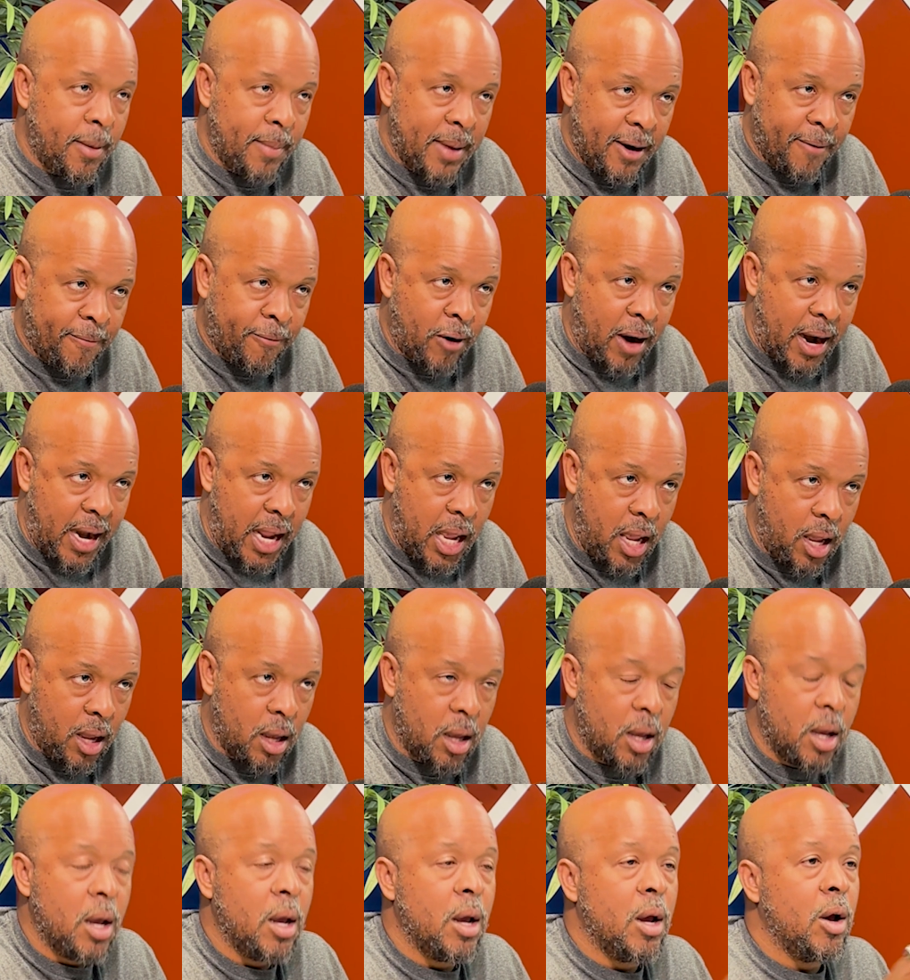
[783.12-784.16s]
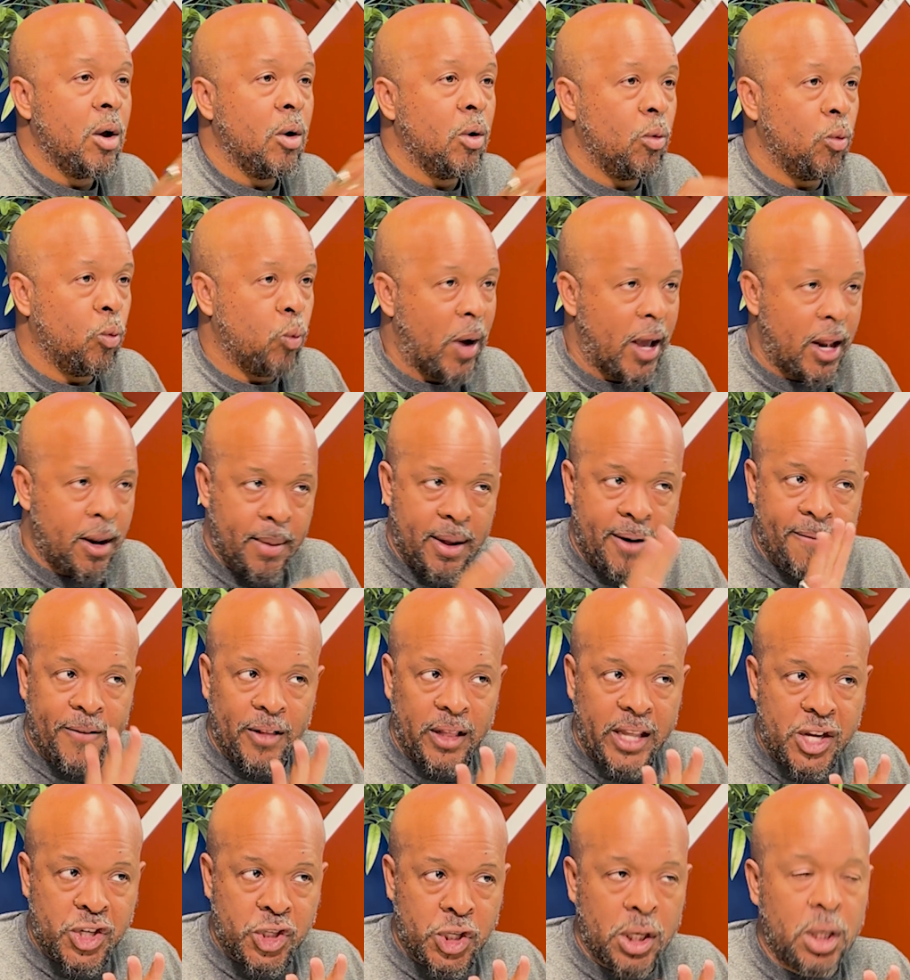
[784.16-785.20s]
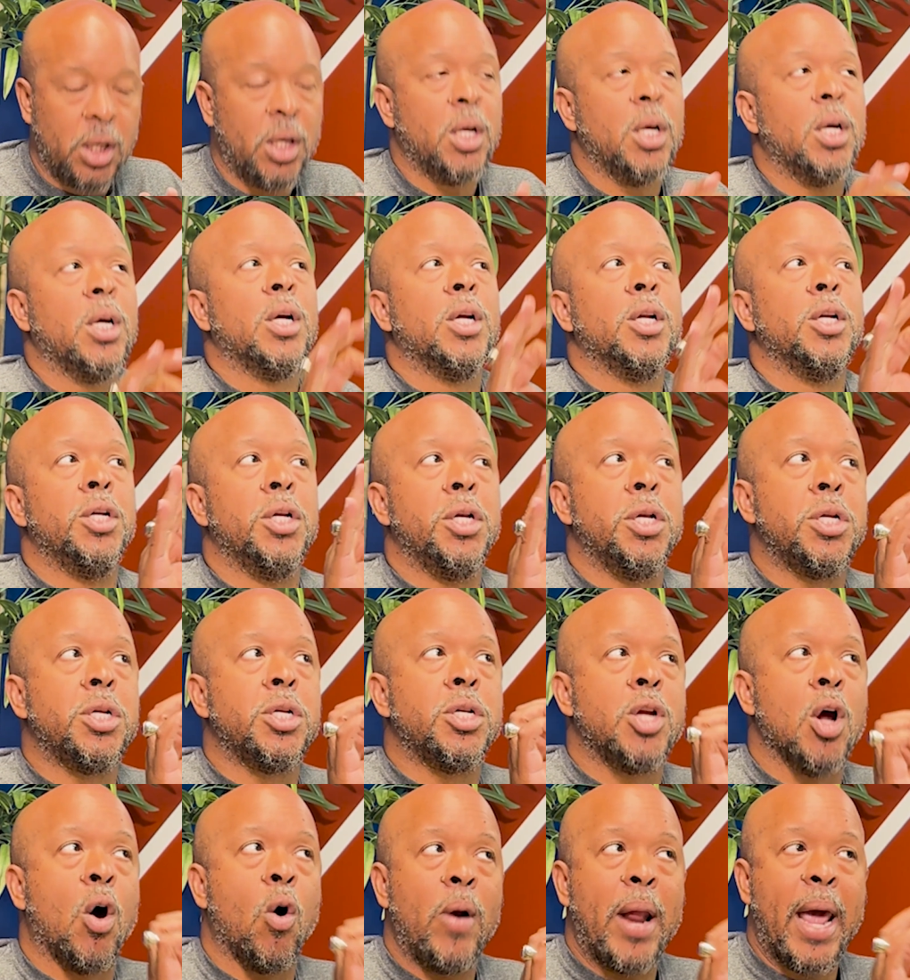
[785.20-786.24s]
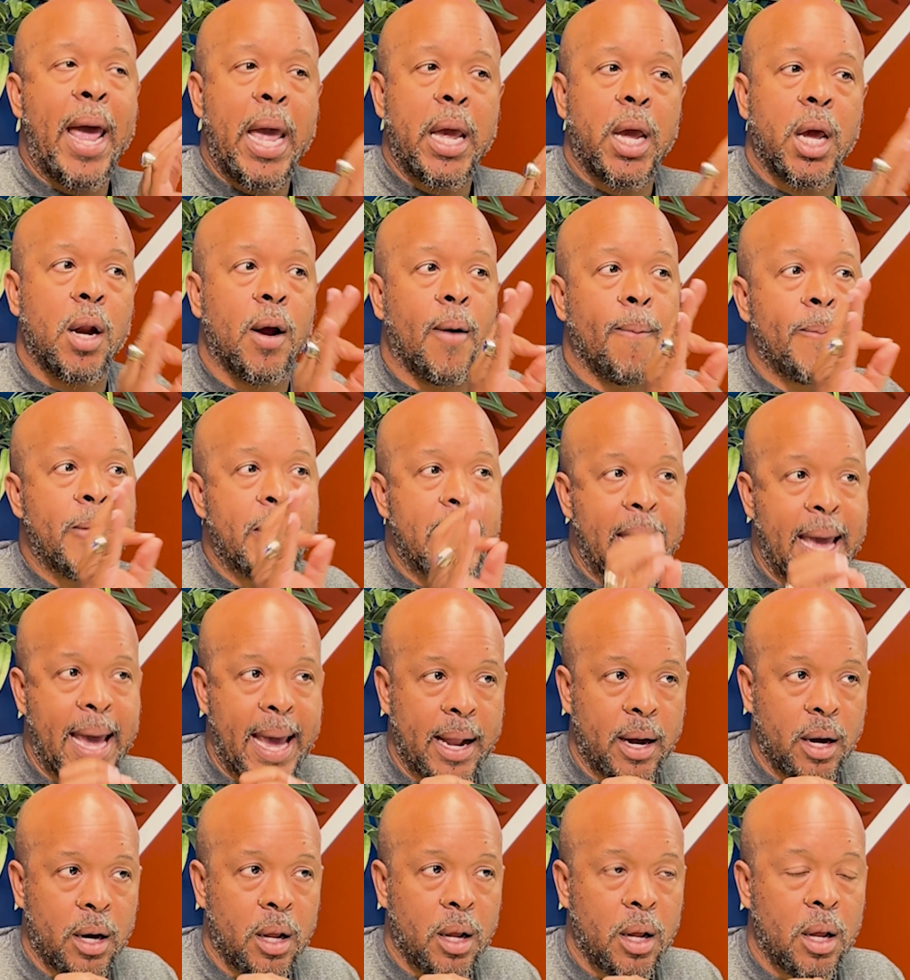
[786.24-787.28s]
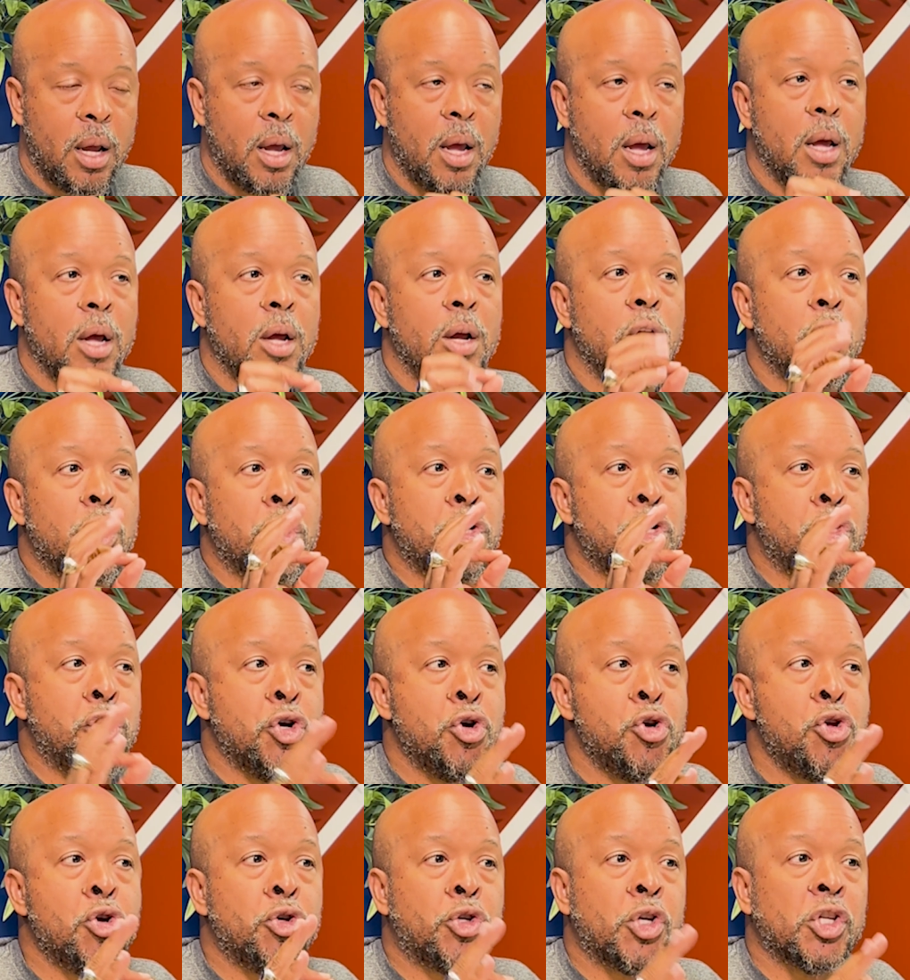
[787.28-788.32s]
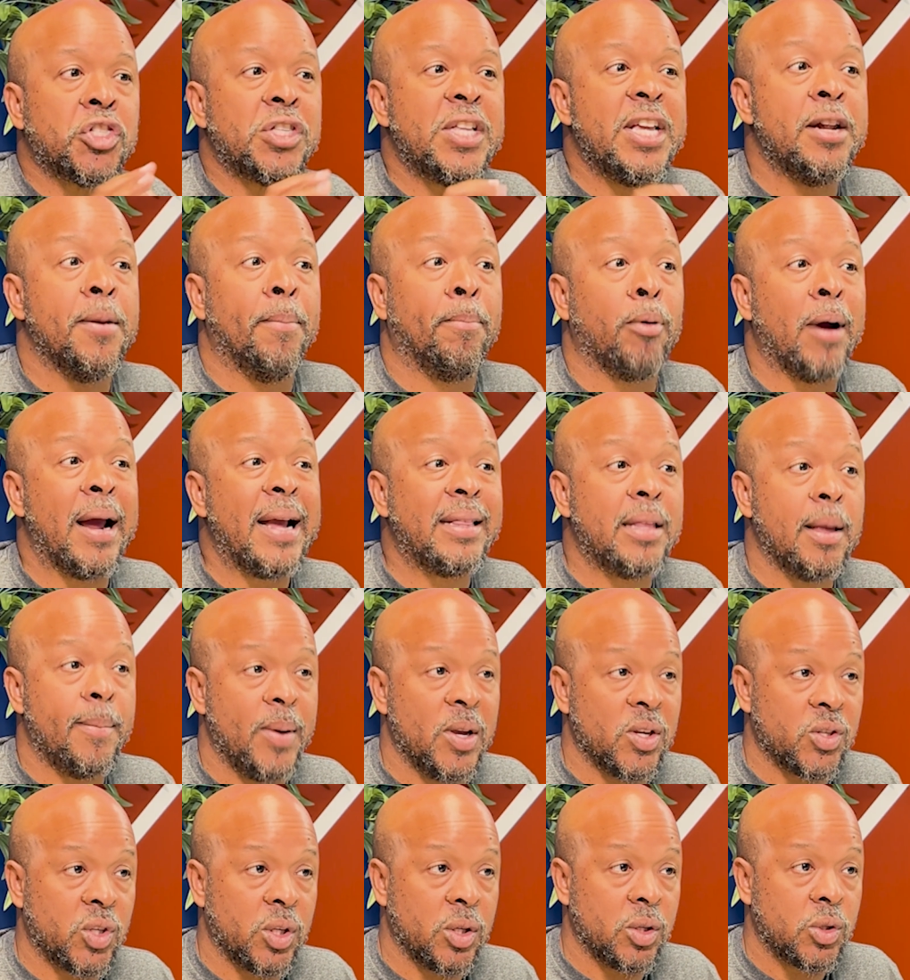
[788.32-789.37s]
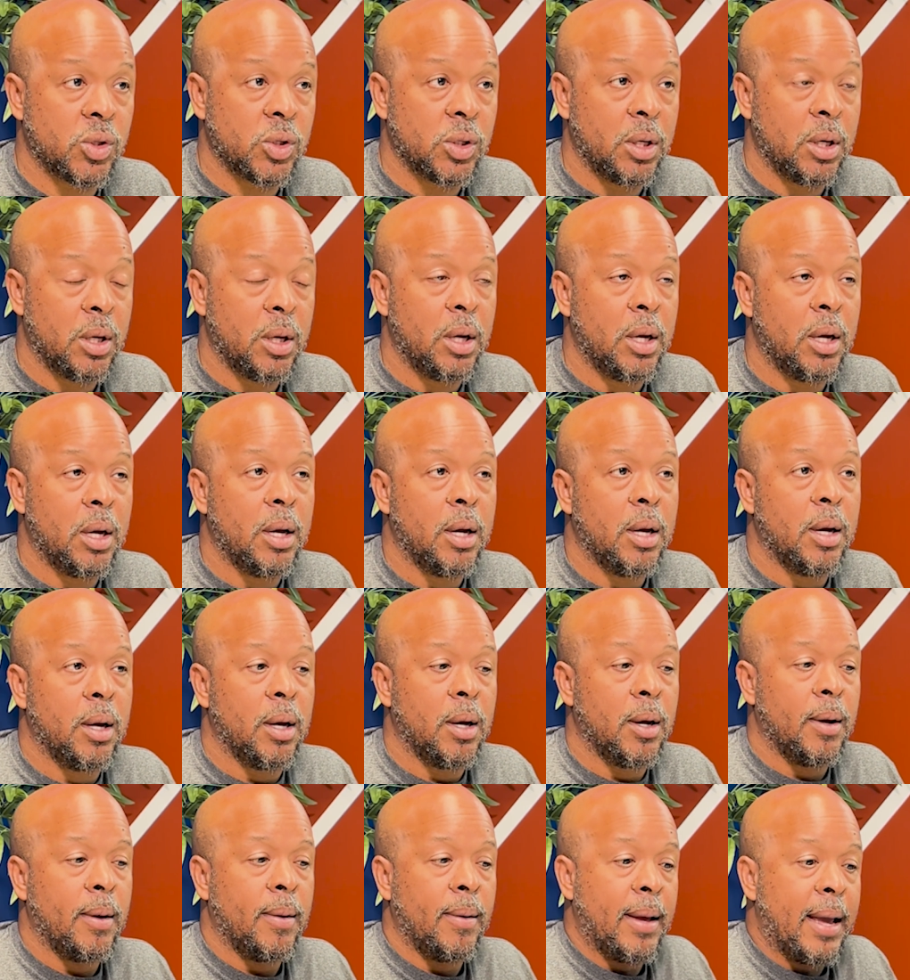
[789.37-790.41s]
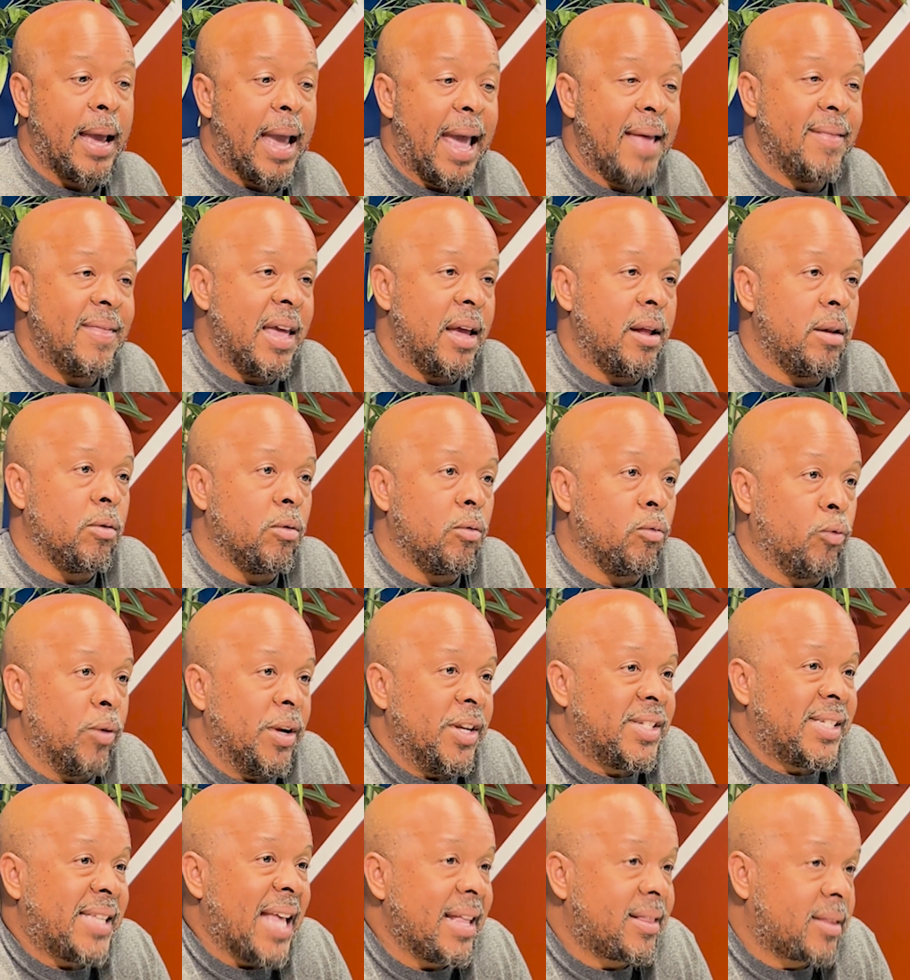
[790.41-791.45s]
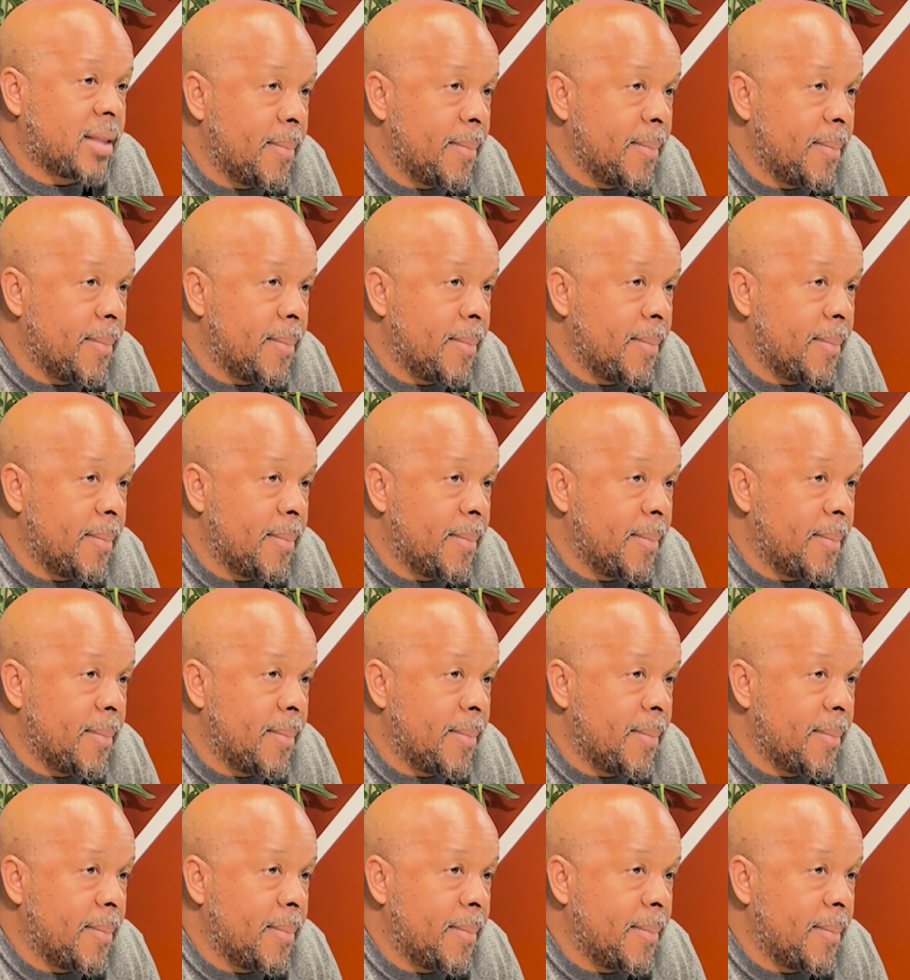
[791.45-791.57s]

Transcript: Freddie. Wait a minute, Felicia. Don't hang it up yet. Do you just need to break the business and then reset the